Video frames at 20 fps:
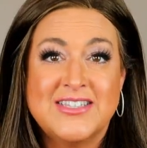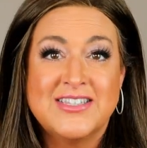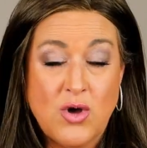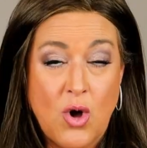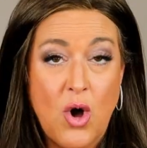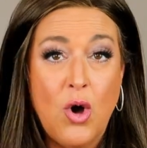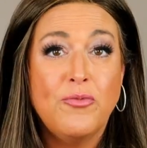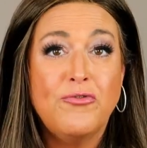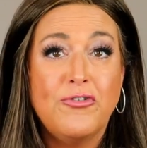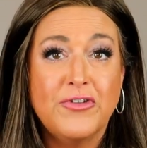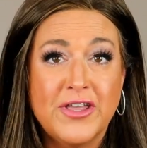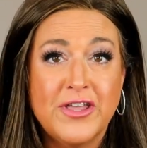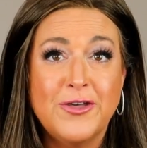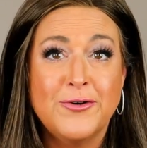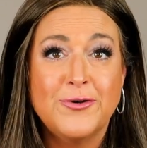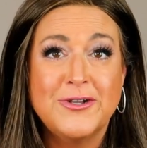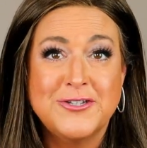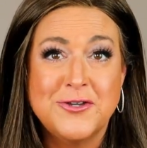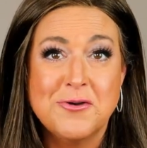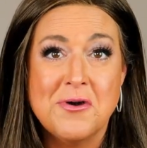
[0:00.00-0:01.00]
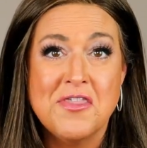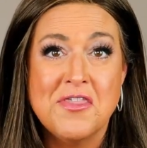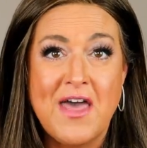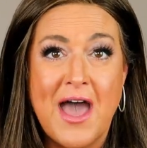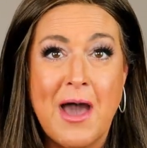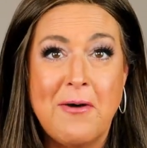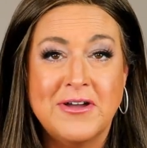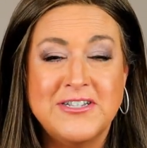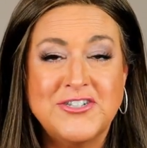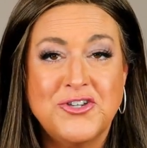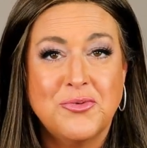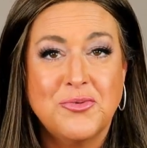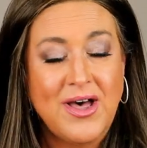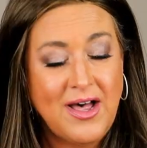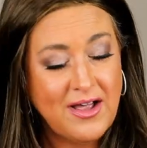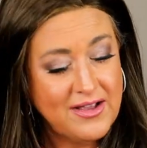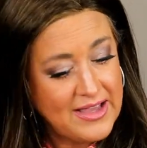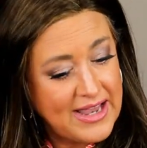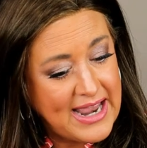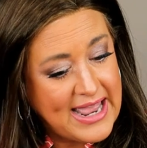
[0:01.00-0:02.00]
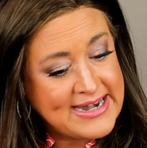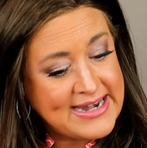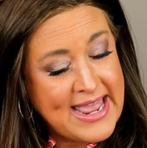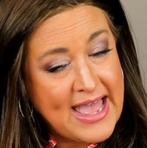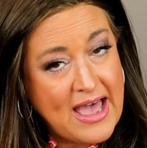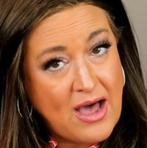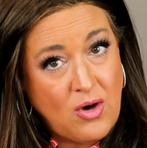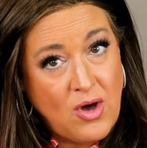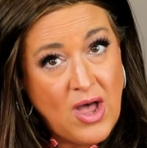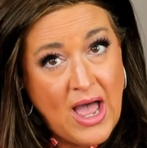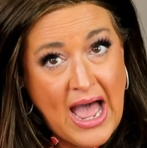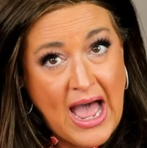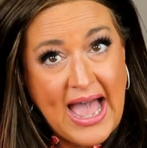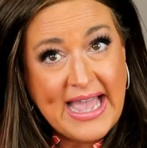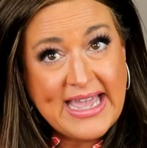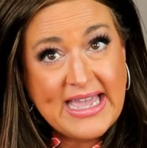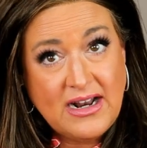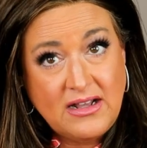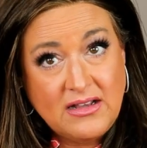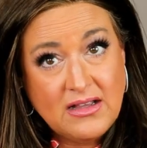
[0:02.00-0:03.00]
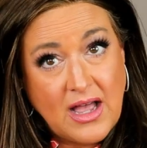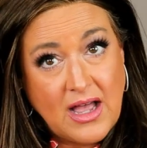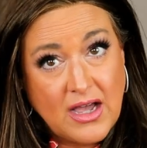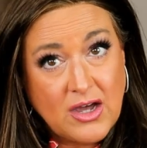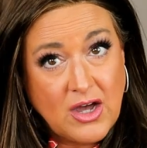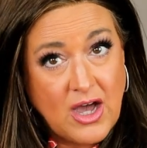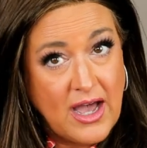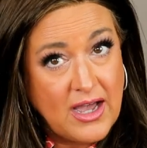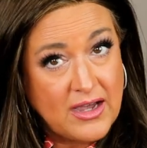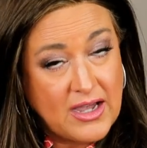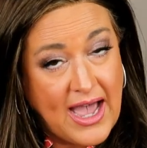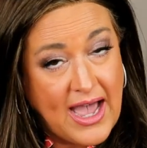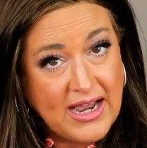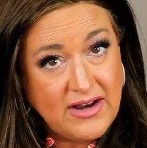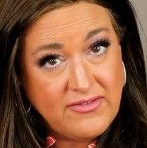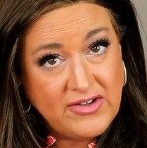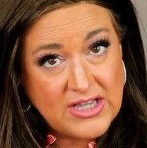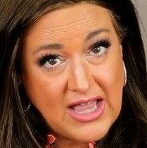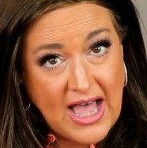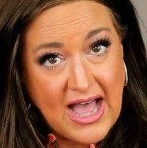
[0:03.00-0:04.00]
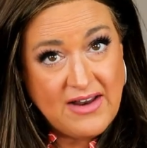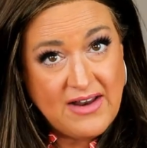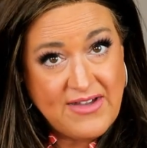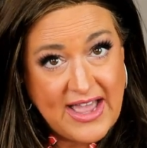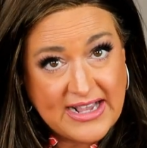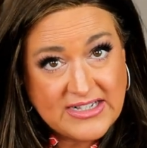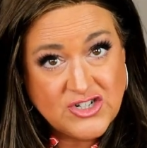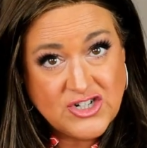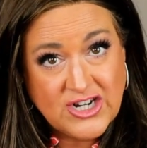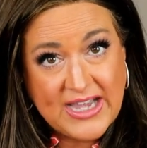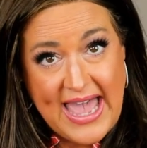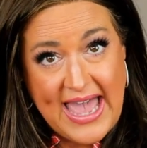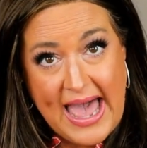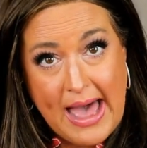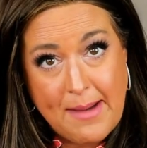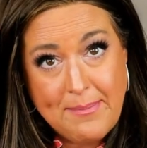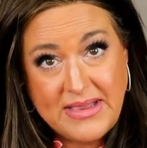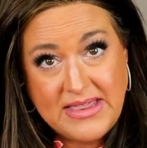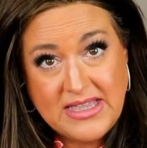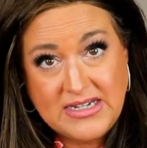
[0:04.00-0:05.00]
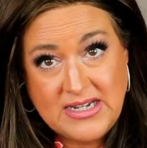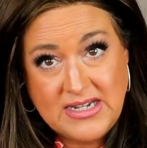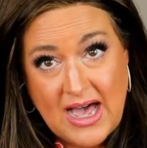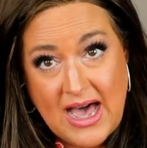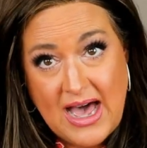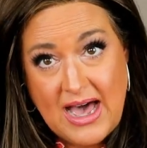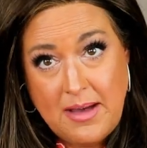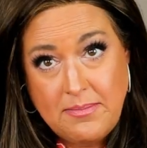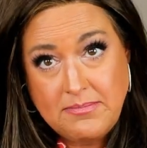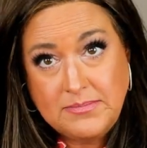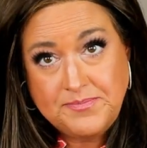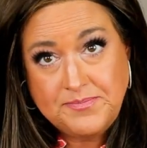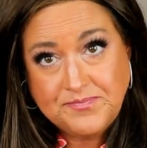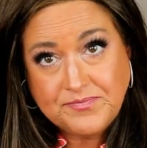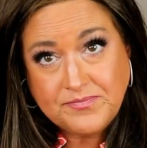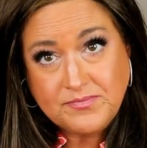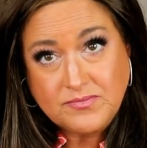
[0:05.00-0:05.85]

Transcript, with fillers: So hopefully you will do with that what you will. And now I get a, a kind of a lot of extra cap at the top.